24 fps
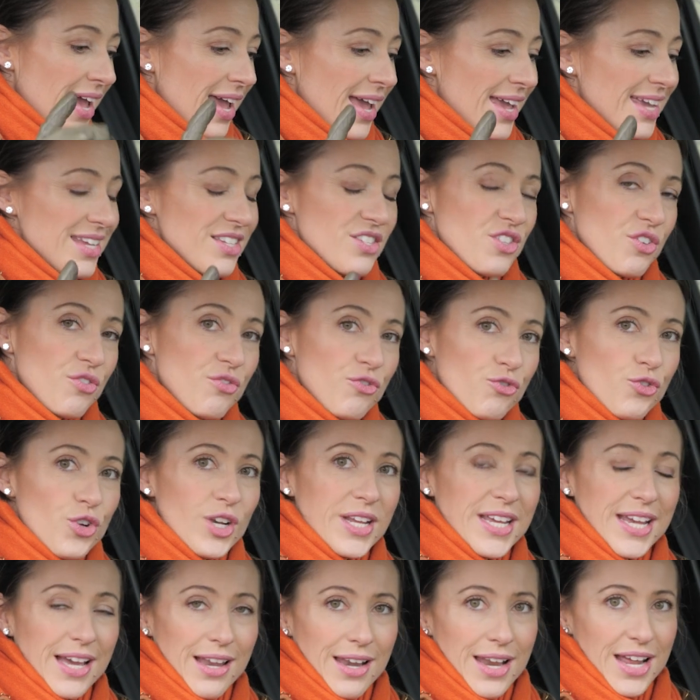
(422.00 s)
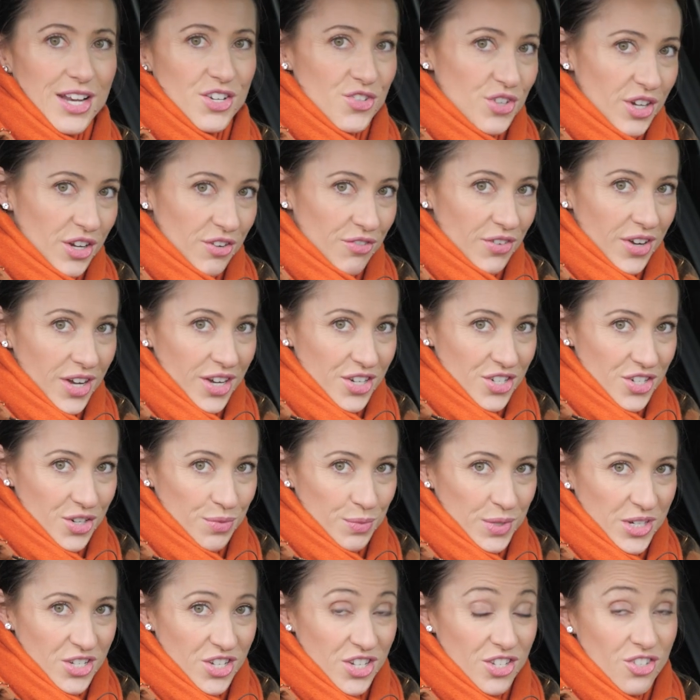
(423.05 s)
is the fully electric version,
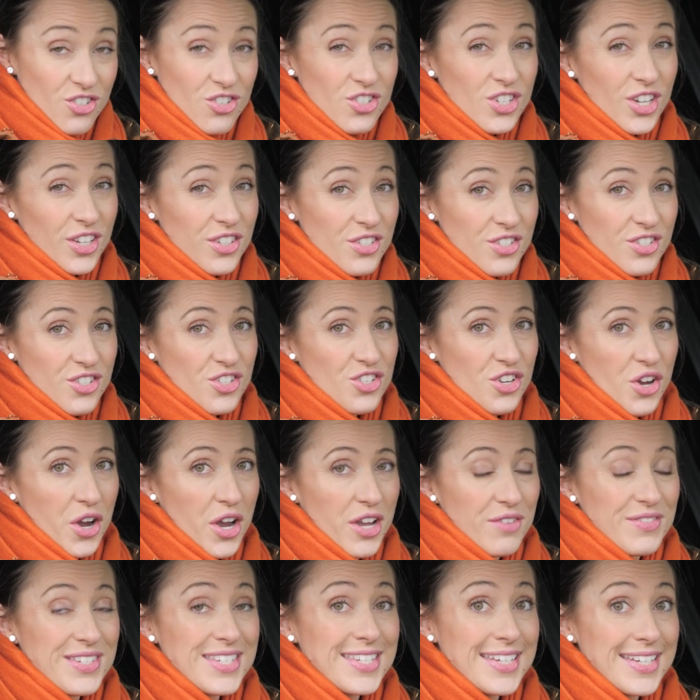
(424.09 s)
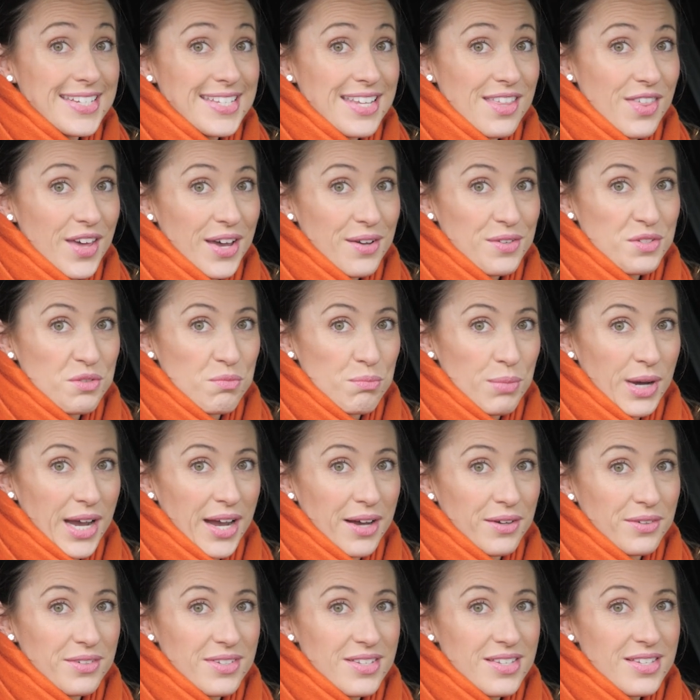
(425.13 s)
which is just shy of
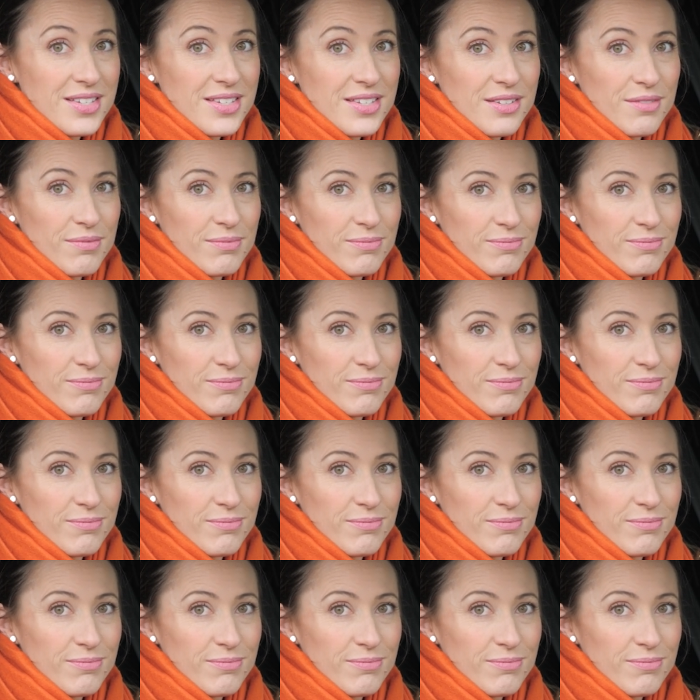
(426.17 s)
£60,000.